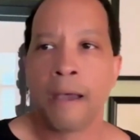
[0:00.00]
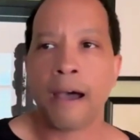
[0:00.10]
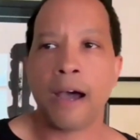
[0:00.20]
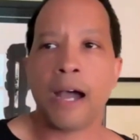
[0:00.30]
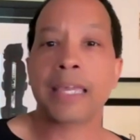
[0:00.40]

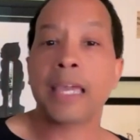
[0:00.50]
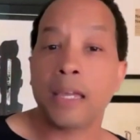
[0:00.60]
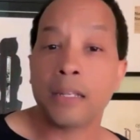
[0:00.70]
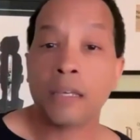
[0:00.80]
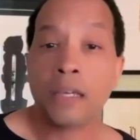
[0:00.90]

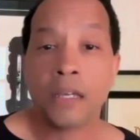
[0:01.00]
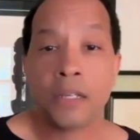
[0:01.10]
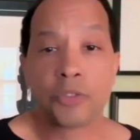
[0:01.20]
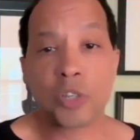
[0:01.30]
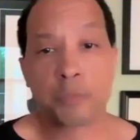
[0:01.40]
Again,
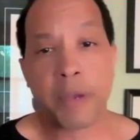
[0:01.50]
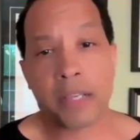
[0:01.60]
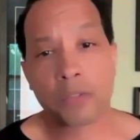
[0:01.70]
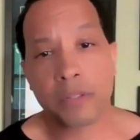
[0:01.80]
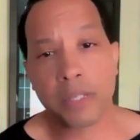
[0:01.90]
just
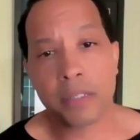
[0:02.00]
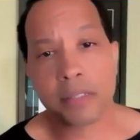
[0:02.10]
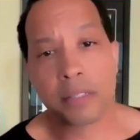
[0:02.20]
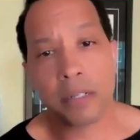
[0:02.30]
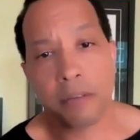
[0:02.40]
based on the
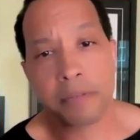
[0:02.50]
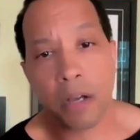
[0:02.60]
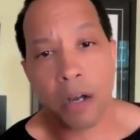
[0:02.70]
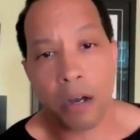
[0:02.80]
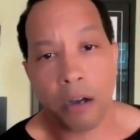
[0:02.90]
incentives
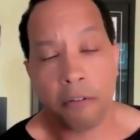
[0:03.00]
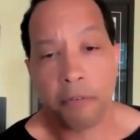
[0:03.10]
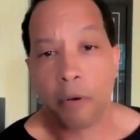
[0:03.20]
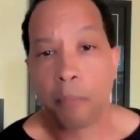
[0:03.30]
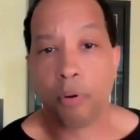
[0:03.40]

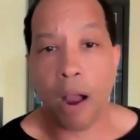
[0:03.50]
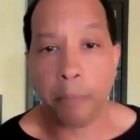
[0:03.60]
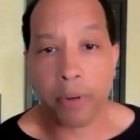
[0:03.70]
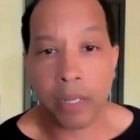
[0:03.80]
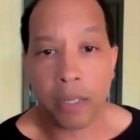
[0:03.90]
of
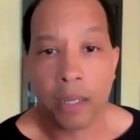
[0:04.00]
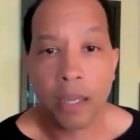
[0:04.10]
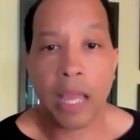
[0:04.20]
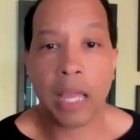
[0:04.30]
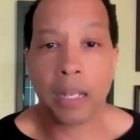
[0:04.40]
property
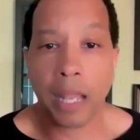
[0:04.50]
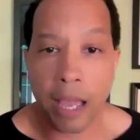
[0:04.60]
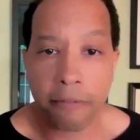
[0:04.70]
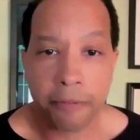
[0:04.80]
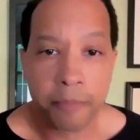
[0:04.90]
and
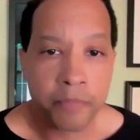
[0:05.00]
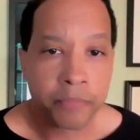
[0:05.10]
life.